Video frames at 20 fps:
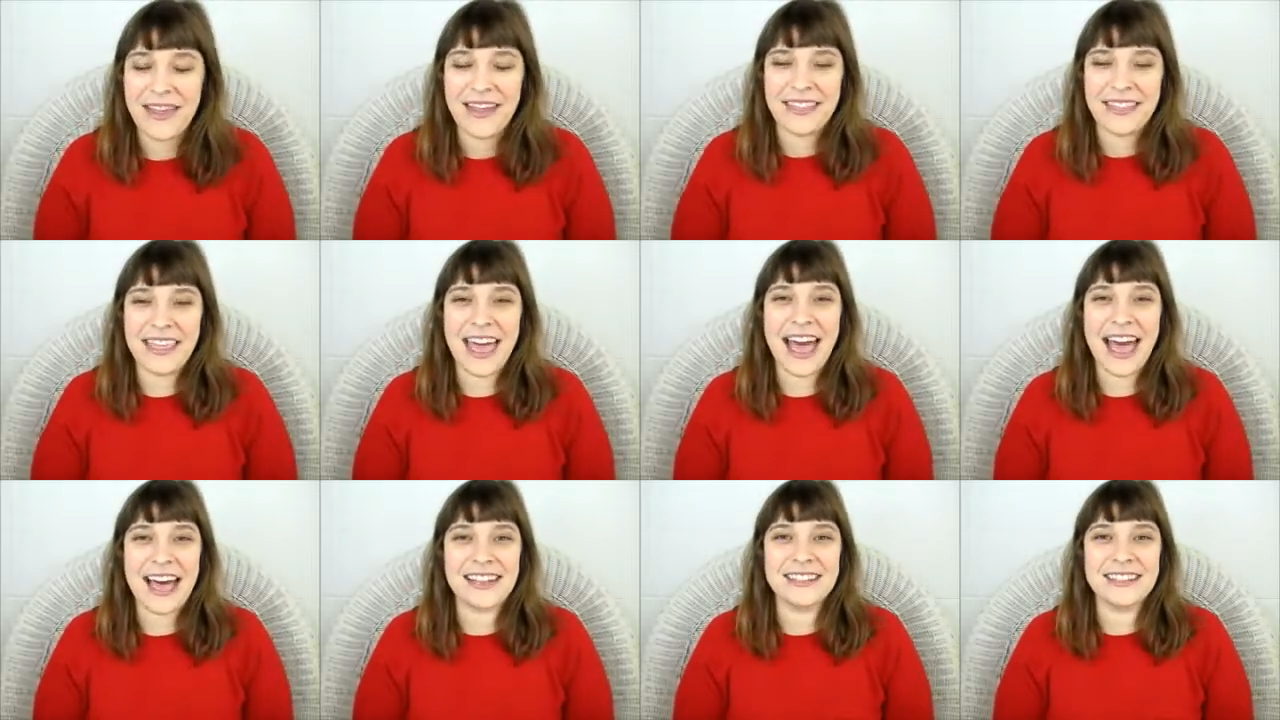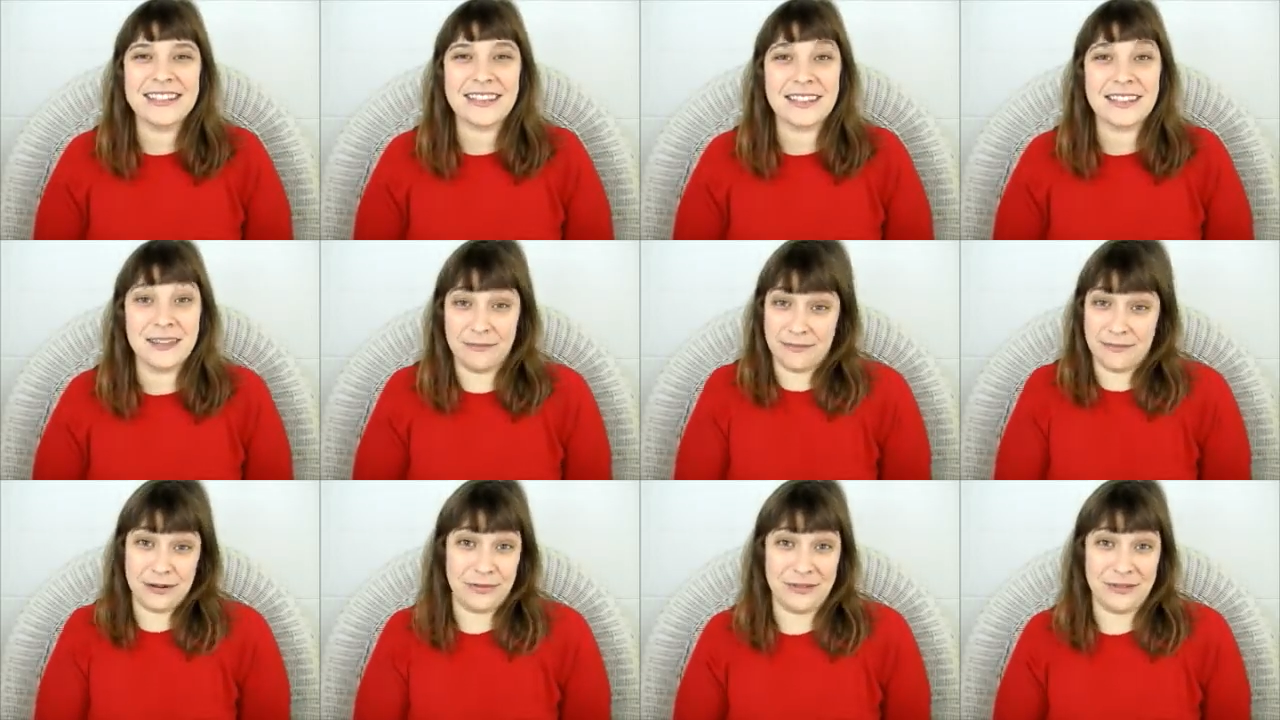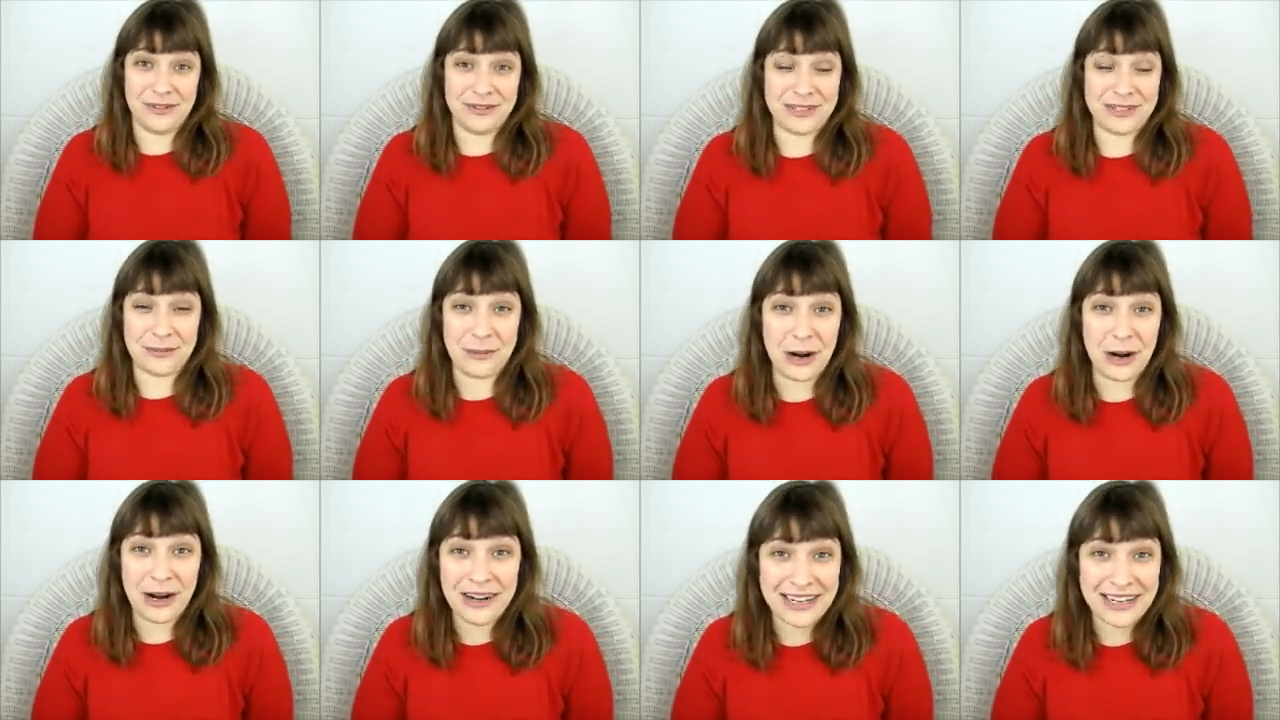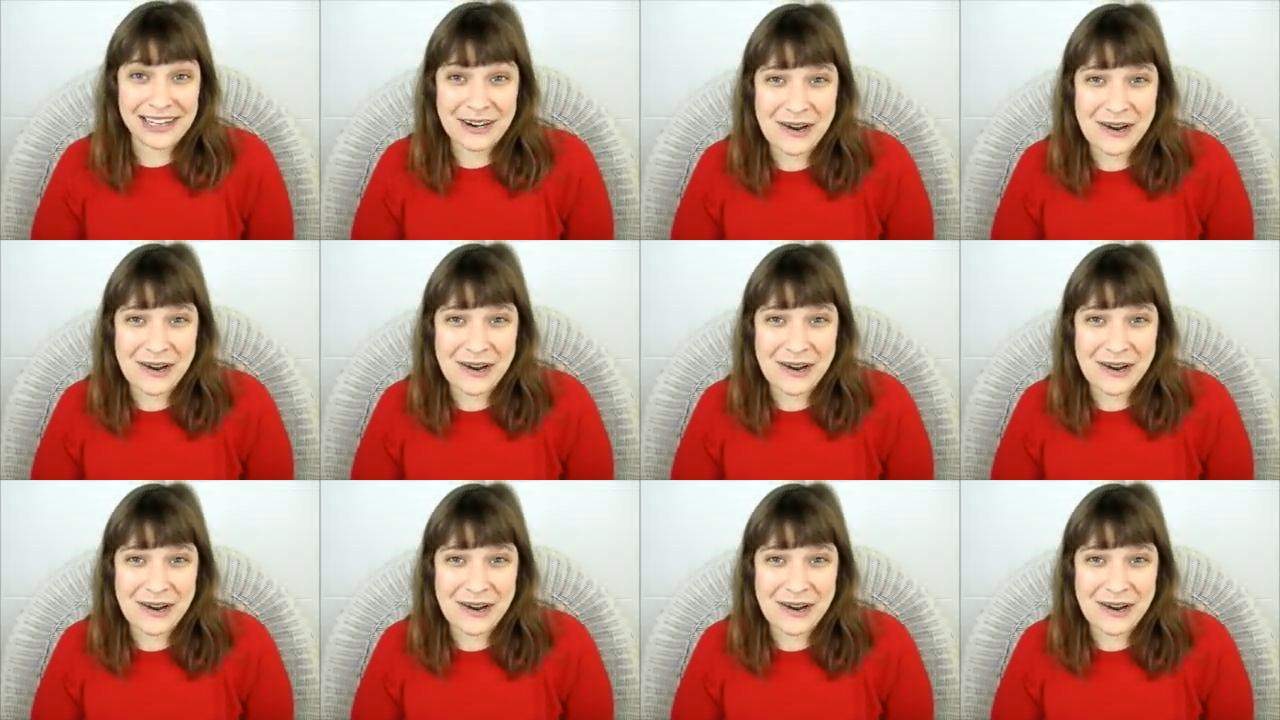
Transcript: that th there, there was a party.